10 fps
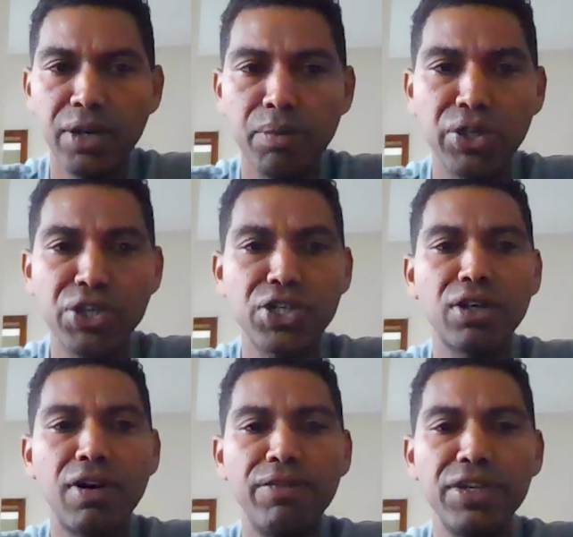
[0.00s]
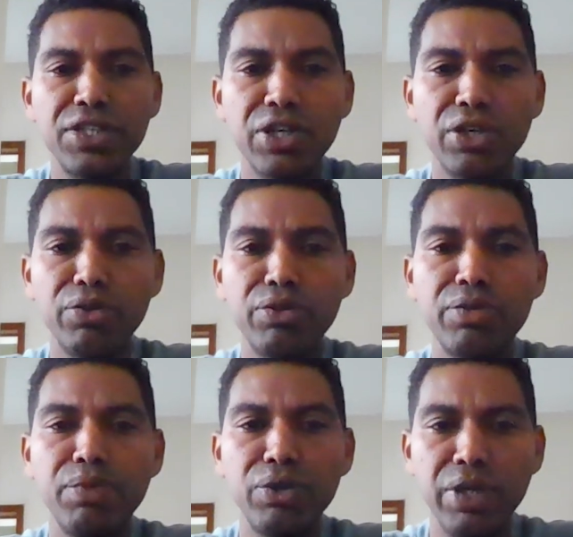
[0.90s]
Potential conflicts include
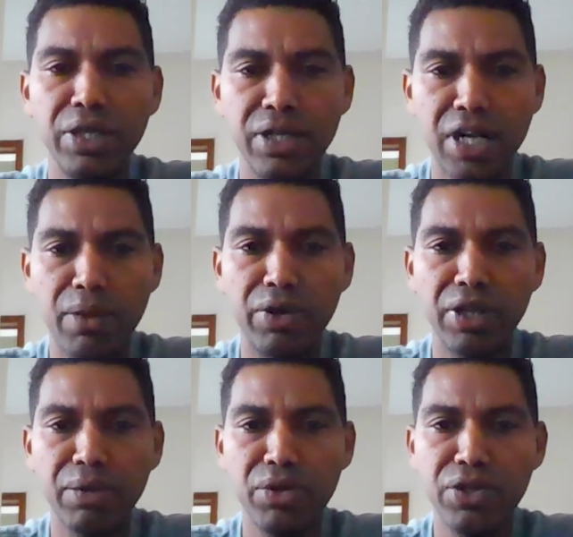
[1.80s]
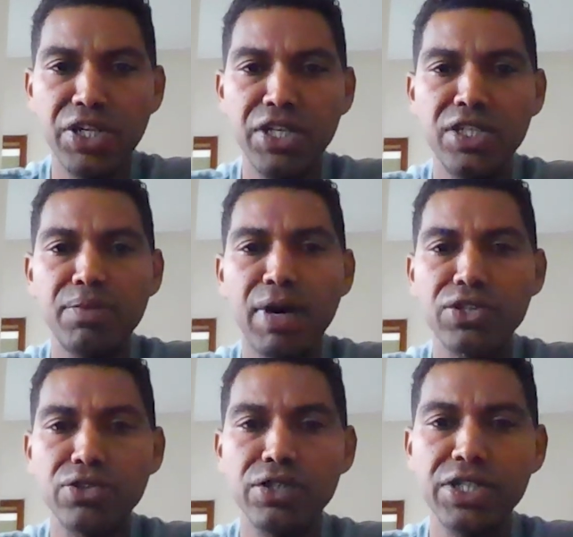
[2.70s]
between neighboring communities,
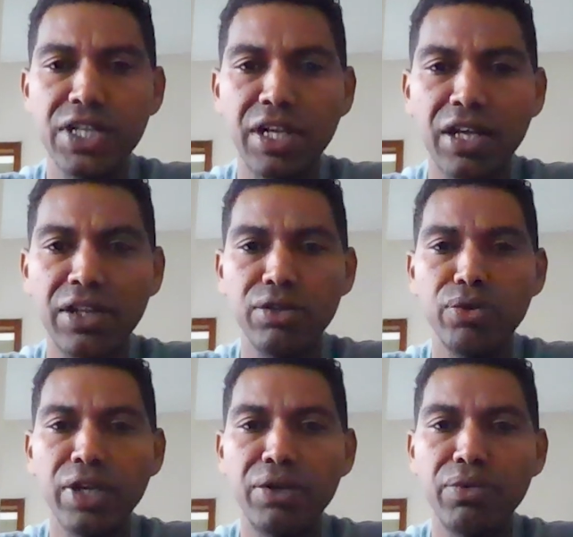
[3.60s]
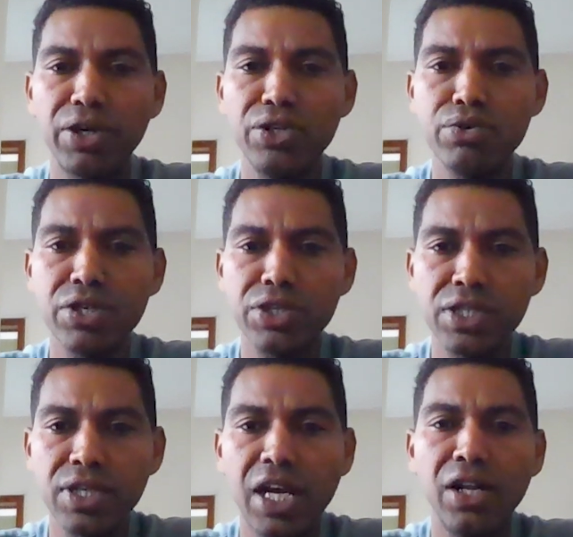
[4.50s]
pastoralists, and lowland water
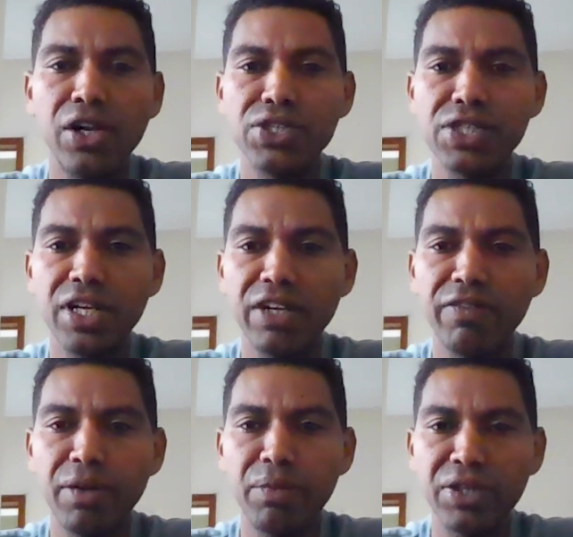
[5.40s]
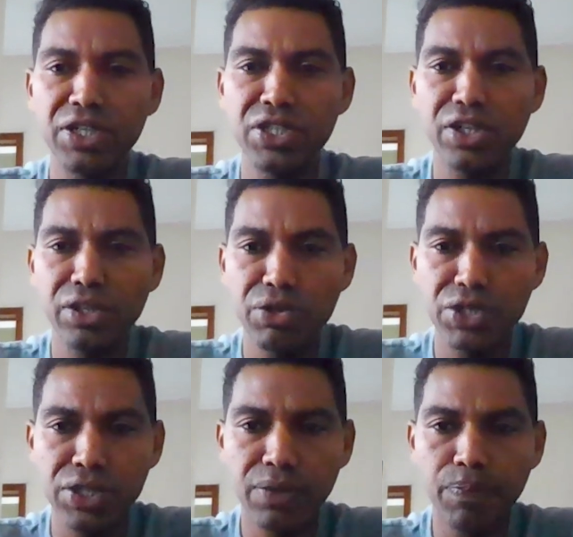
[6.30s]
users, and large-scale development
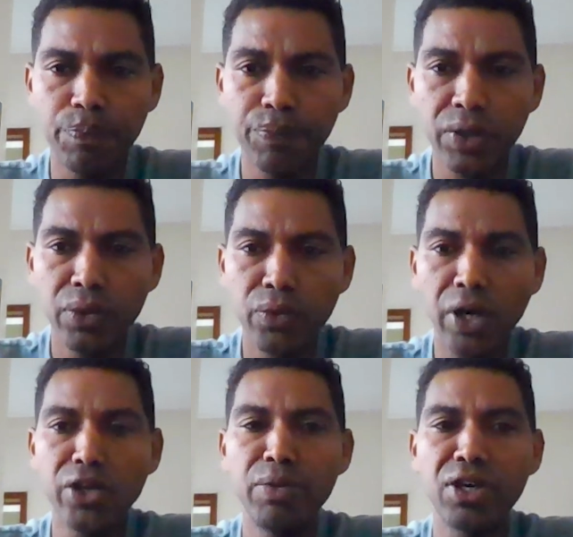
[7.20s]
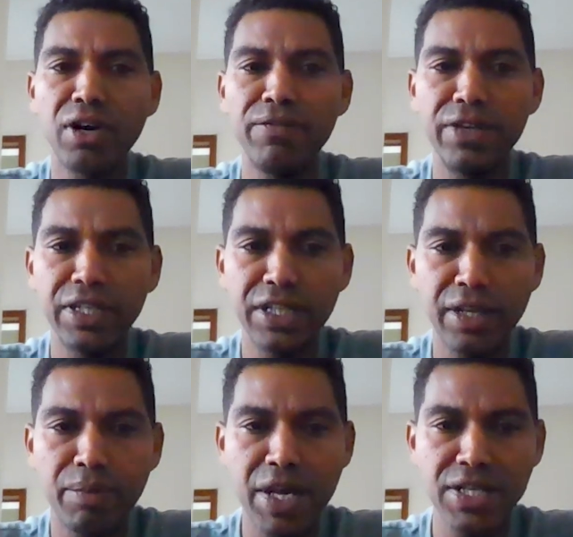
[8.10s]
institutions. One looming conflict in
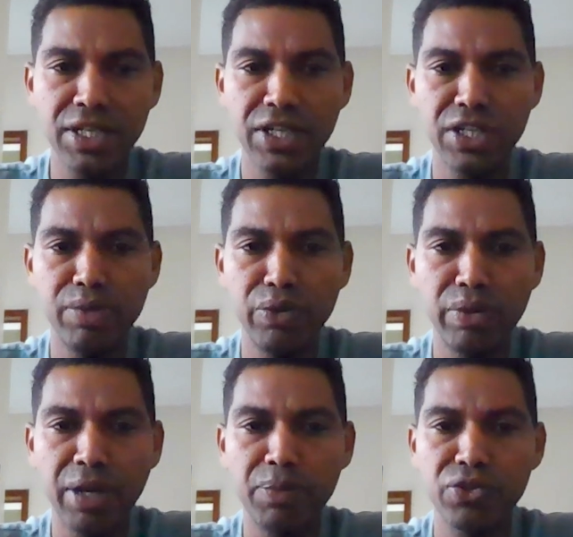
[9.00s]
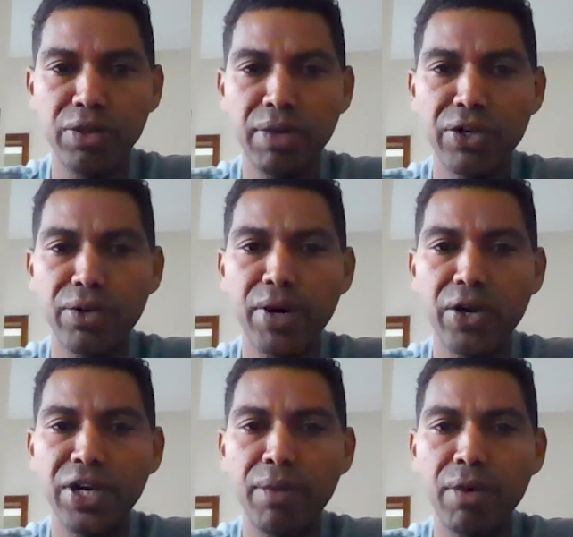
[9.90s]
the basin is between upstream
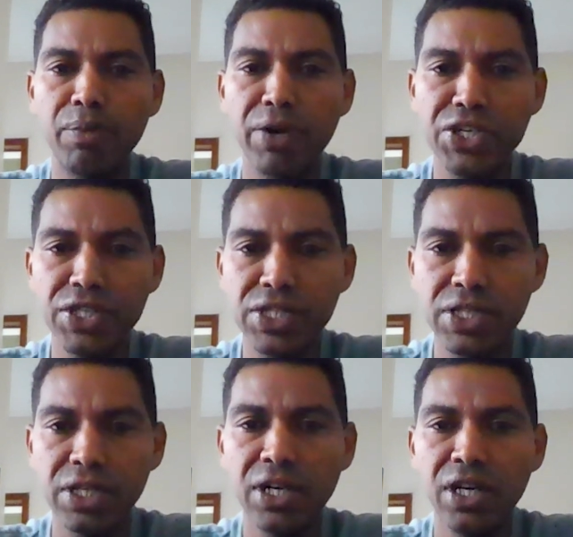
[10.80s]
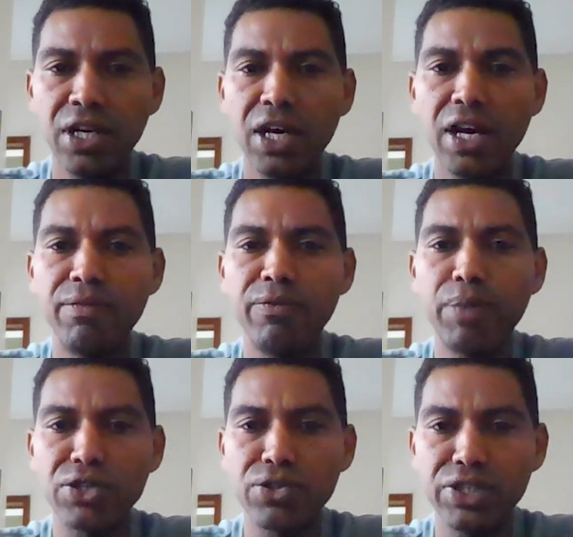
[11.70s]
hydropower dam operations and
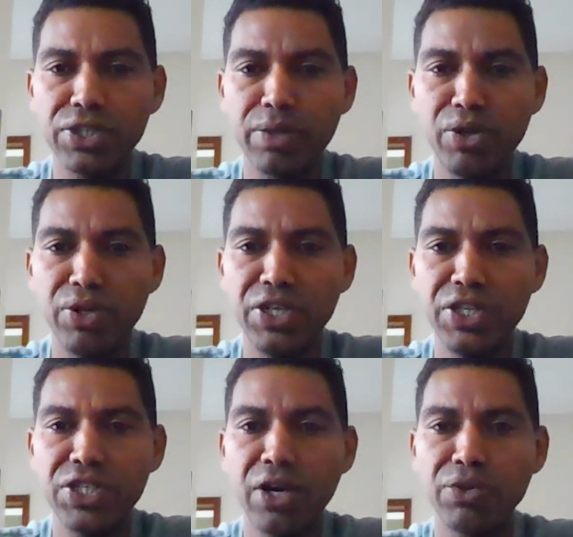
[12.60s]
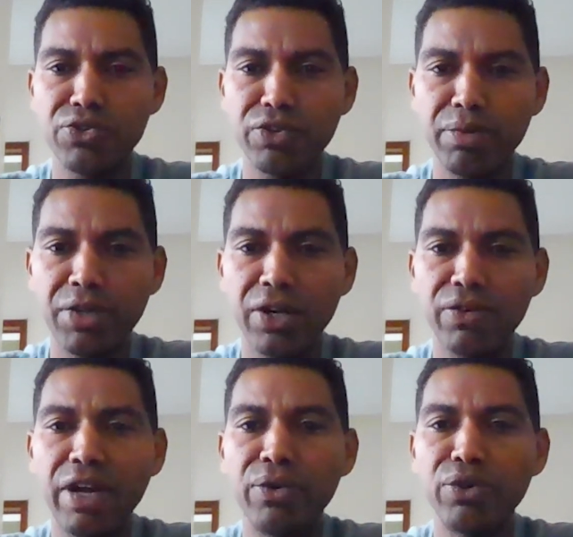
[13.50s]
pastoralist communities downstream that
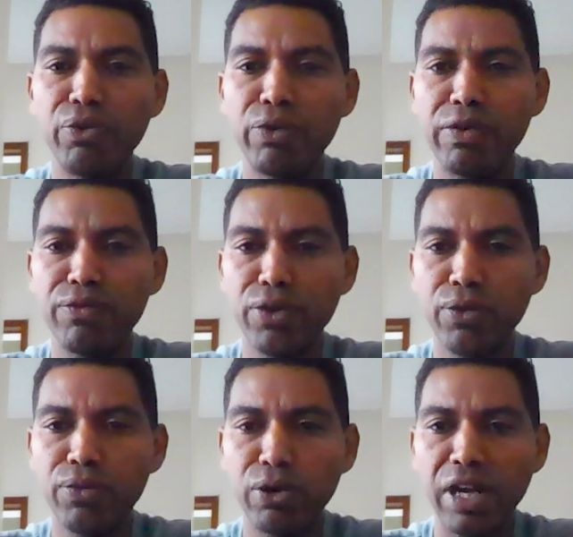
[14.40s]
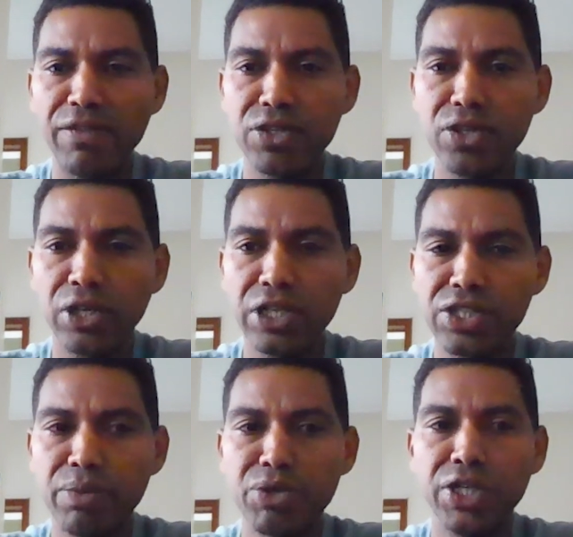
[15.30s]
rely on the river flow for livestock
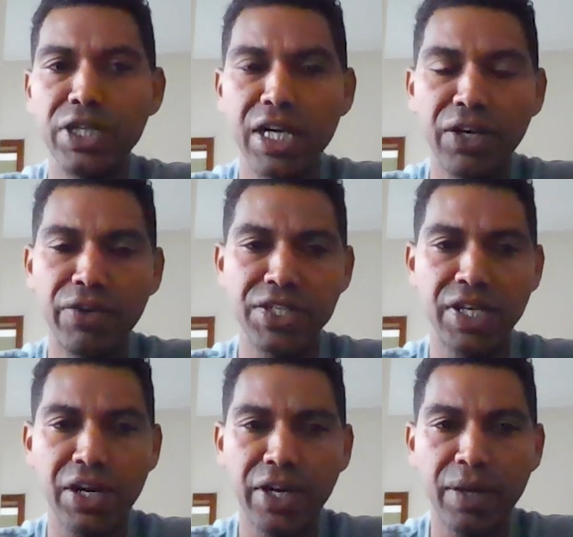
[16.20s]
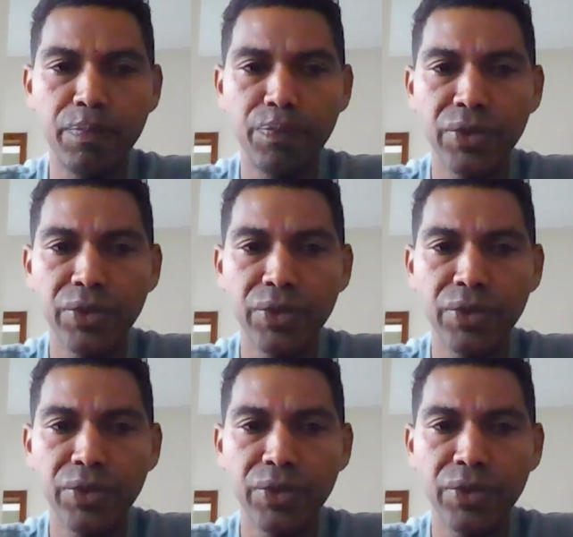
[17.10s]
consumption and grazing area.